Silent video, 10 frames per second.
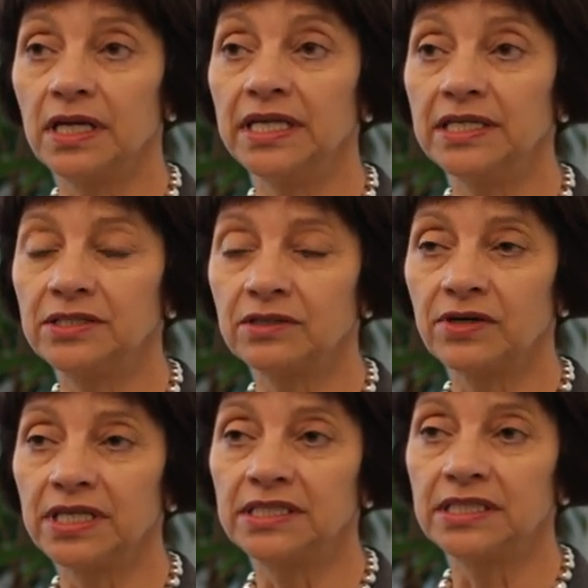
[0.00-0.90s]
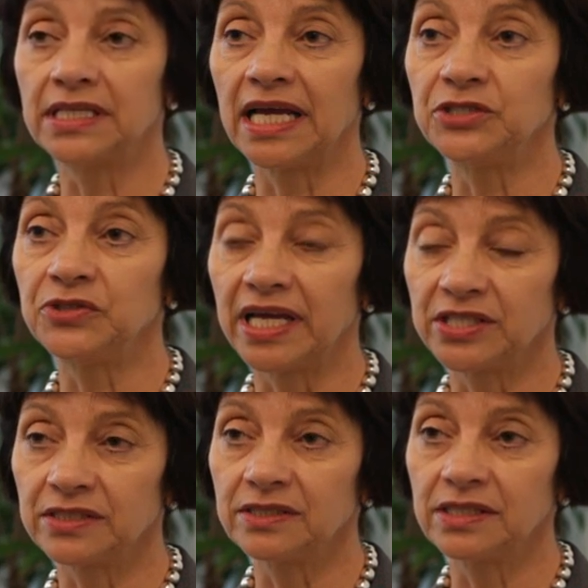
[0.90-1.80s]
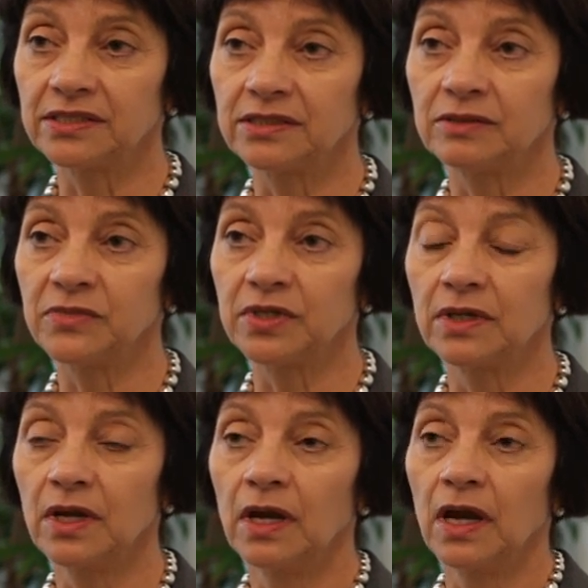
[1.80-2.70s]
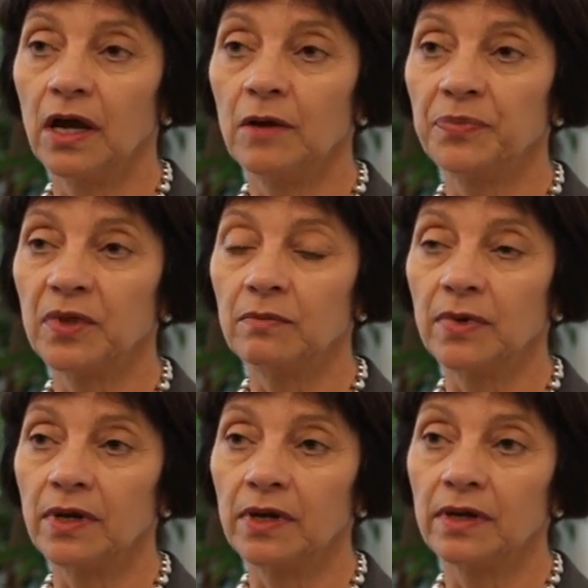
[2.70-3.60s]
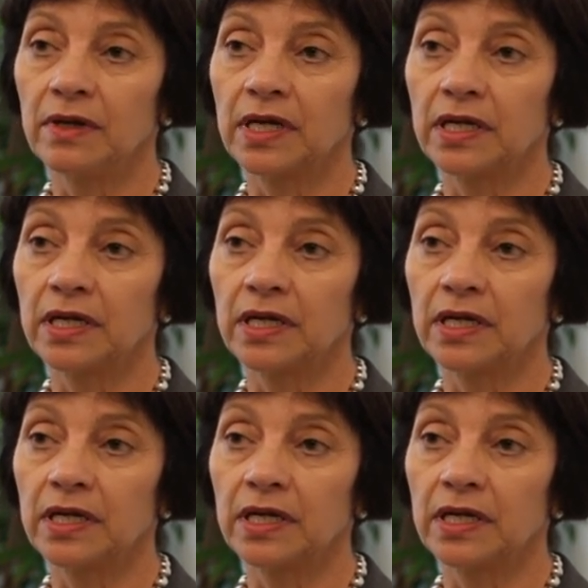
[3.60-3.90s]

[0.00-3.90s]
a, an integrated education system that um, uh,